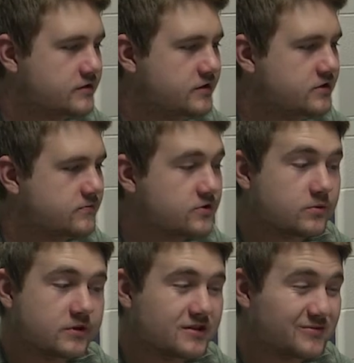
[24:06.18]
had to teach him. So
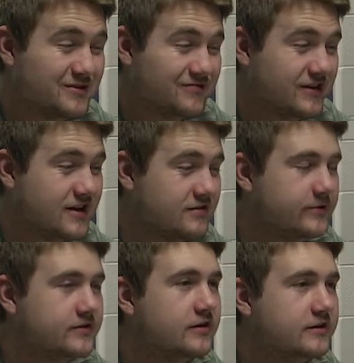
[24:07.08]
in this one they had to
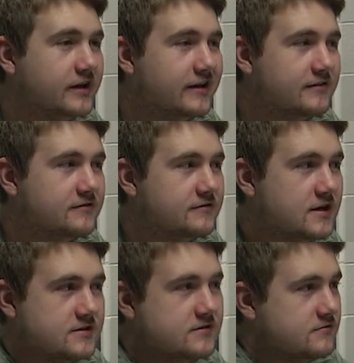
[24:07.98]
be taught again.
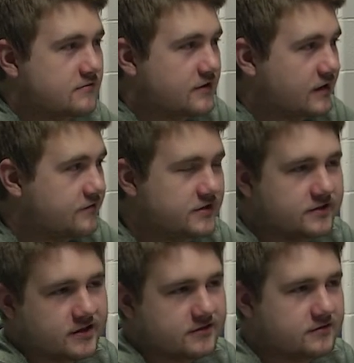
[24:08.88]
That's I've
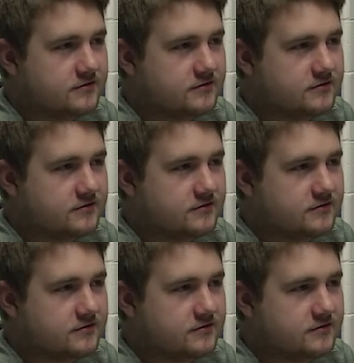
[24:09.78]
seen that.